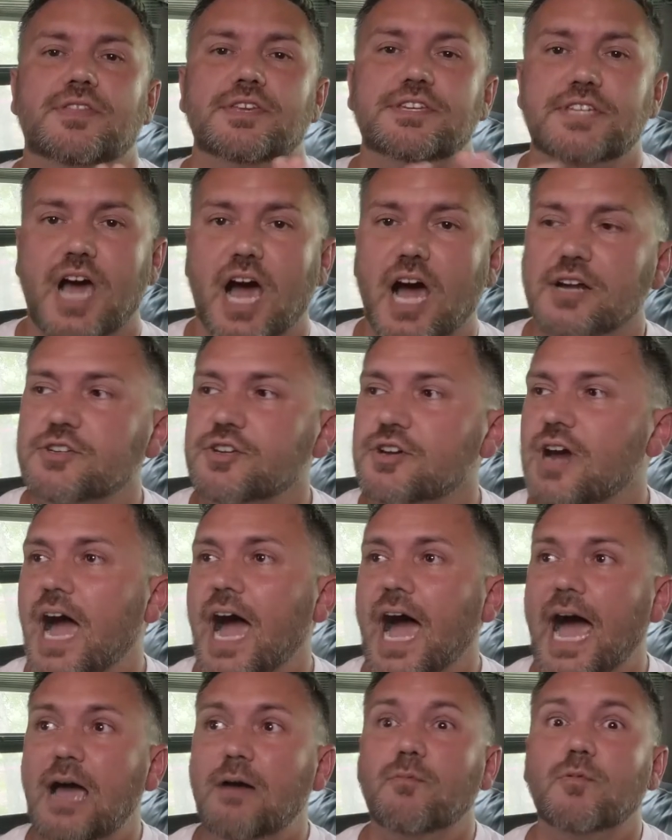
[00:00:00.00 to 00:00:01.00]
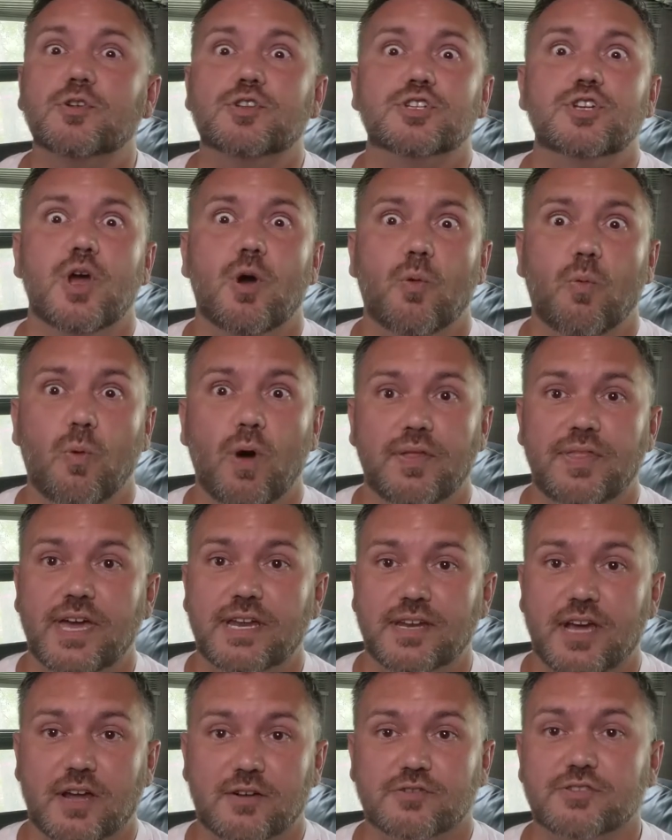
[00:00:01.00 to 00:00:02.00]
the doctor i want to know what
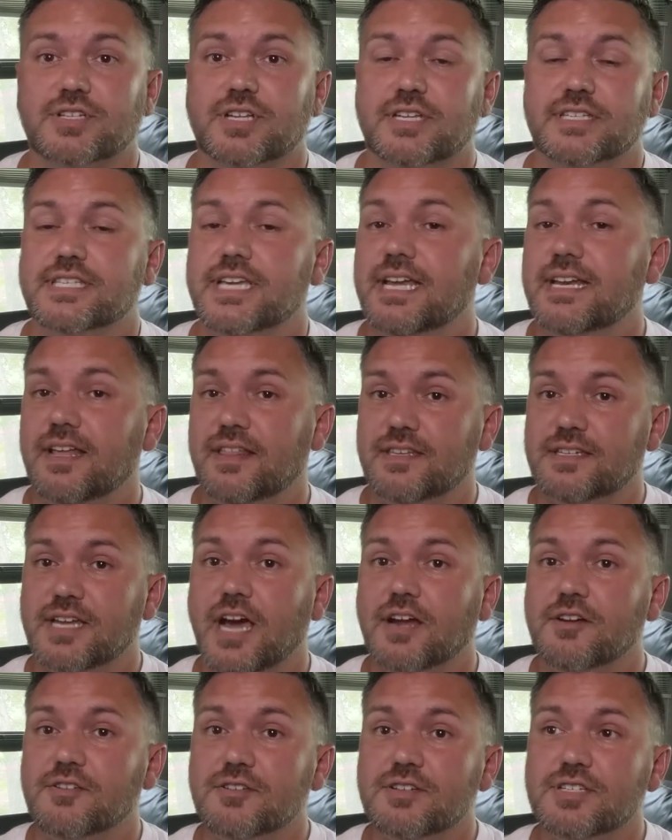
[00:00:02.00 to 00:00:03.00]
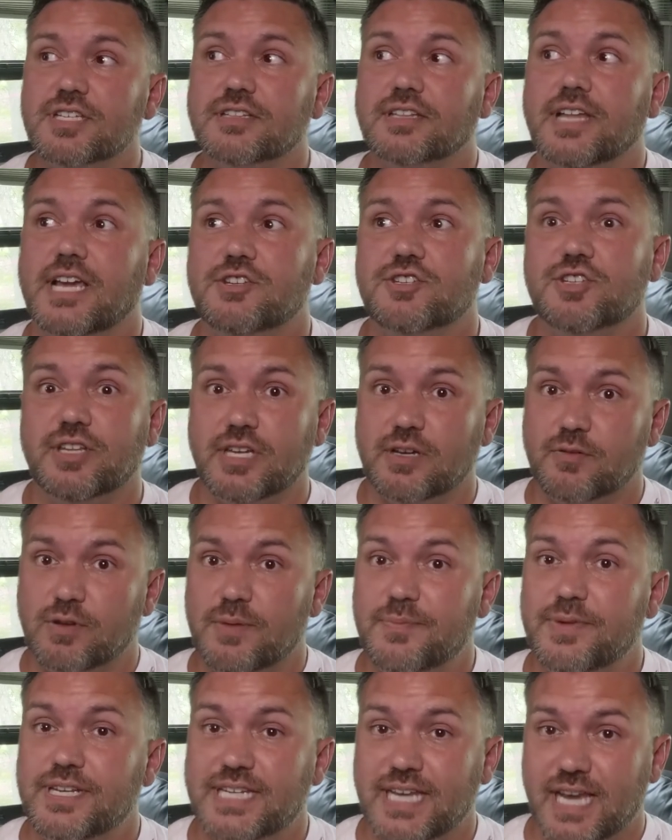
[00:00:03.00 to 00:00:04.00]
that doctor is going to say now the doctor is allegedly
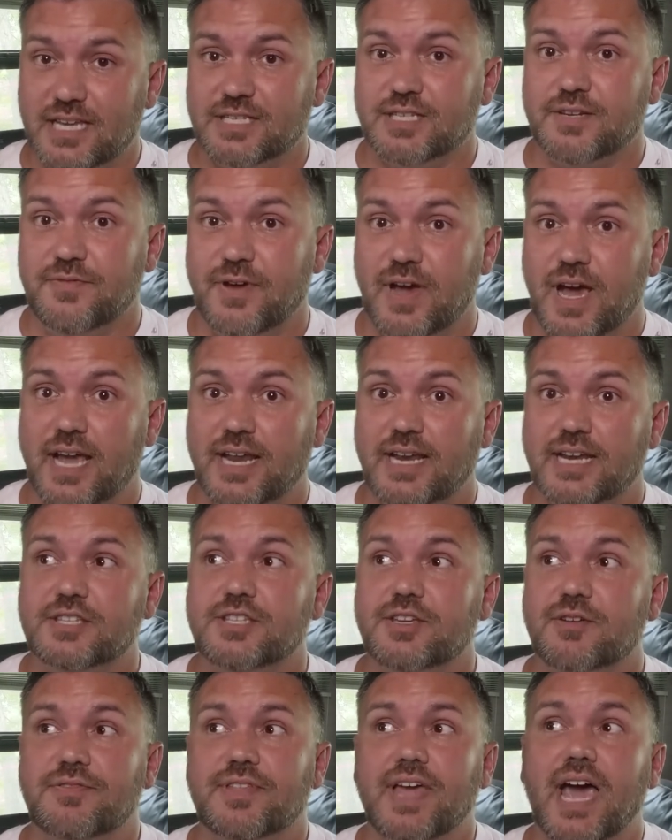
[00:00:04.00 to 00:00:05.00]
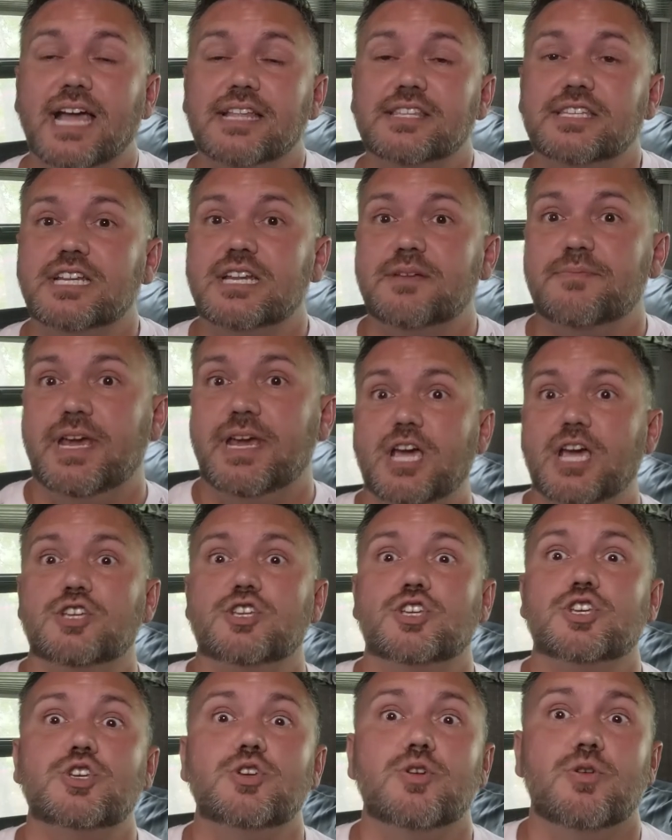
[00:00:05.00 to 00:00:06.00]
going to be testifying and so that's be a
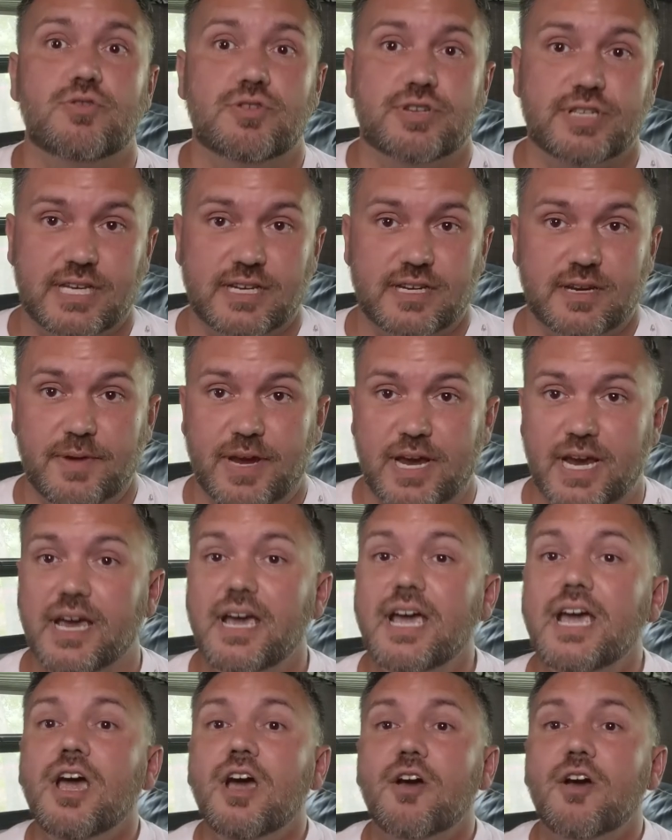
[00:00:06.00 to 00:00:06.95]
huge thing to me